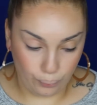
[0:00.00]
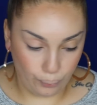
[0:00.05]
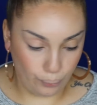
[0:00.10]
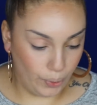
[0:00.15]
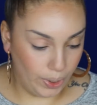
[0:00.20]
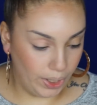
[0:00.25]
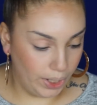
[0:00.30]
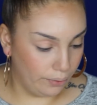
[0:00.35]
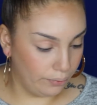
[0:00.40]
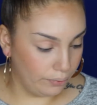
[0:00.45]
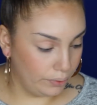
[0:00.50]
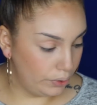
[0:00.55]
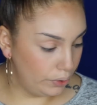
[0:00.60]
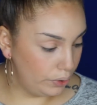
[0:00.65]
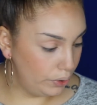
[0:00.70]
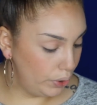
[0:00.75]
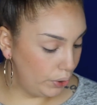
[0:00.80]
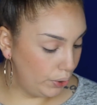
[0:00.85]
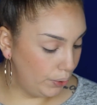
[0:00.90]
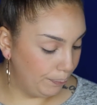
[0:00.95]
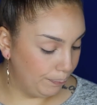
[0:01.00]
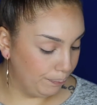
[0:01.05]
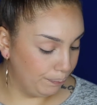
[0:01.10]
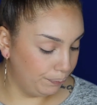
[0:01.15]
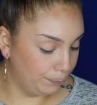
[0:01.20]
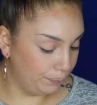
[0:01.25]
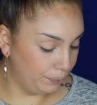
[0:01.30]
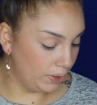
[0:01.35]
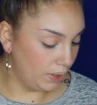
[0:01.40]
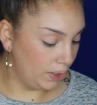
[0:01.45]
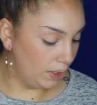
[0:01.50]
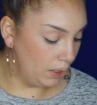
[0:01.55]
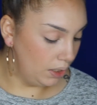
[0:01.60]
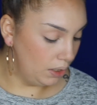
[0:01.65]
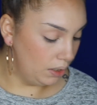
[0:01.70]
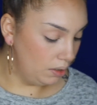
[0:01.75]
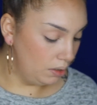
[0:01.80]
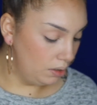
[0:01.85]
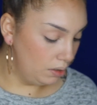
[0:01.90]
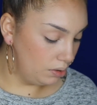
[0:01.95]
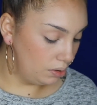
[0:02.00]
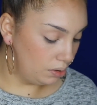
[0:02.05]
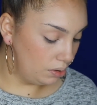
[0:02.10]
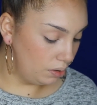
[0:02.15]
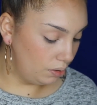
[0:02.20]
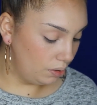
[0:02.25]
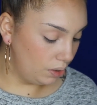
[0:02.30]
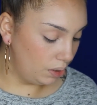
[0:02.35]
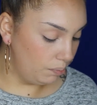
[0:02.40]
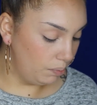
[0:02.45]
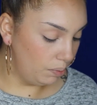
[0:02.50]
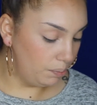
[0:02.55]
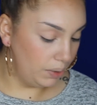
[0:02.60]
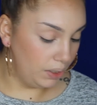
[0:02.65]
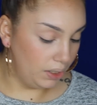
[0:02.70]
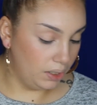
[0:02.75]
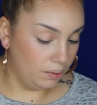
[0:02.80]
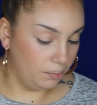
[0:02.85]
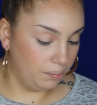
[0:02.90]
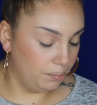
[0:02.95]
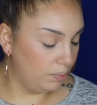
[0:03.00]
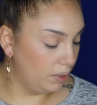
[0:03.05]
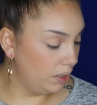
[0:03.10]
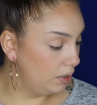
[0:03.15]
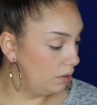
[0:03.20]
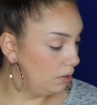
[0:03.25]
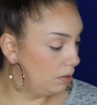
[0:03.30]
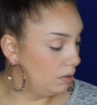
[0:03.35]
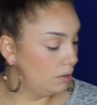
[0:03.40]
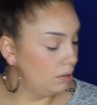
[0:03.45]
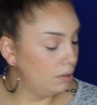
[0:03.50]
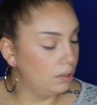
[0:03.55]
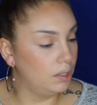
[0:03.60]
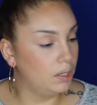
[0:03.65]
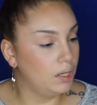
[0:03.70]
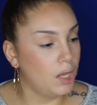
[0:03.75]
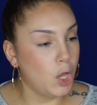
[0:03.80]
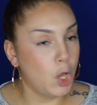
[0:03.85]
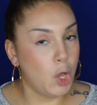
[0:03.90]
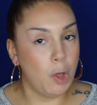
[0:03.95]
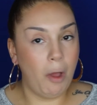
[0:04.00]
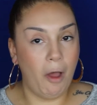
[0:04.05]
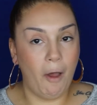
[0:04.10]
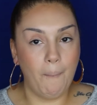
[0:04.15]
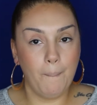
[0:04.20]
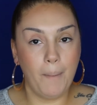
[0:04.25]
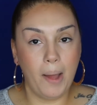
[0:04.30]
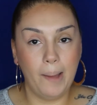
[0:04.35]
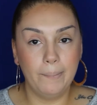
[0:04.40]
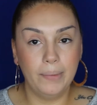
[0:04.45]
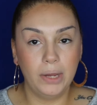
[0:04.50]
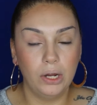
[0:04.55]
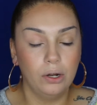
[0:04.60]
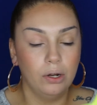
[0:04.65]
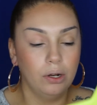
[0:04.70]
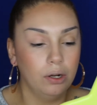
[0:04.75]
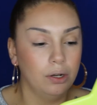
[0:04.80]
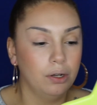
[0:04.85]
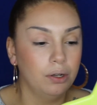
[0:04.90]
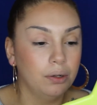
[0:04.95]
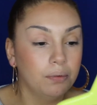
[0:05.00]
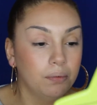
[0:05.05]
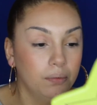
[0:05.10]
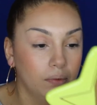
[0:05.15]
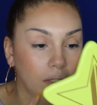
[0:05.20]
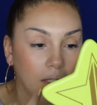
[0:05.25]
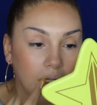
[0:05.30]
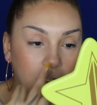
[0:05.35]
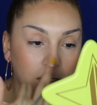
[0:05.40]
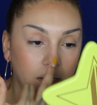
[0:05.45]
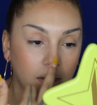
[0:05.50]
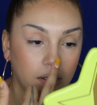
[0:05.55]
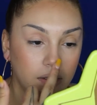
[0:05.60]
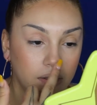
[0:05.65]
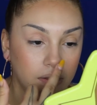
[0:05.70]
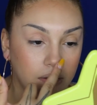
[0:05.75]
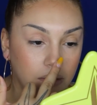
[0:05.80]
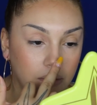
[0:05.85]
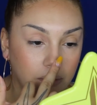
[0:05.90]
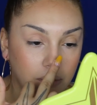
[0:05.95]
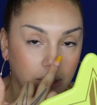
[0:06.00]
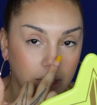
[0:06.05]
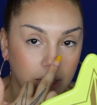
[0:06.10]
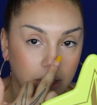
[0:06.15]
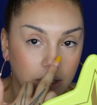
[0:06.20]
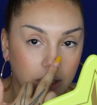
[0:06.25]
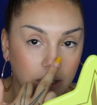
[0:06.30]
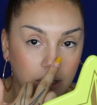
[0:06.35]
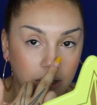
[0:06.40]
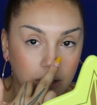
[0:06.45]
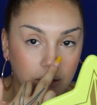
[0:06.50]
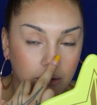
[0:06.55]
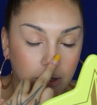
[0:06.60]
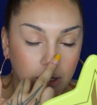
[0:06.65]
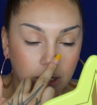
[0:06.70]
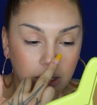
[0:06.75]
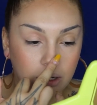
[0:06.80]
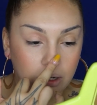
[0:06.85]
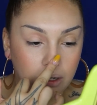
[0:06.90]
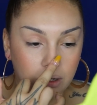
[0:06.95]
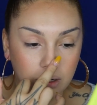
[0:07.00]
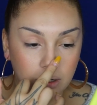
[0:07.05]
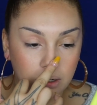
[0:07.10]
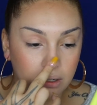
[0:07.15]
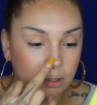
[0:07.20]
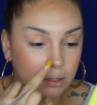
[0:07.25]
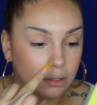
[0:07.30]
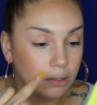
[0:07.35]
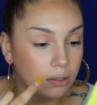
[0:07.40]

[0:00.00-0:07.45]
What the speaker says: whatever. So let me pick up my mirror, and we're gonna hit right here.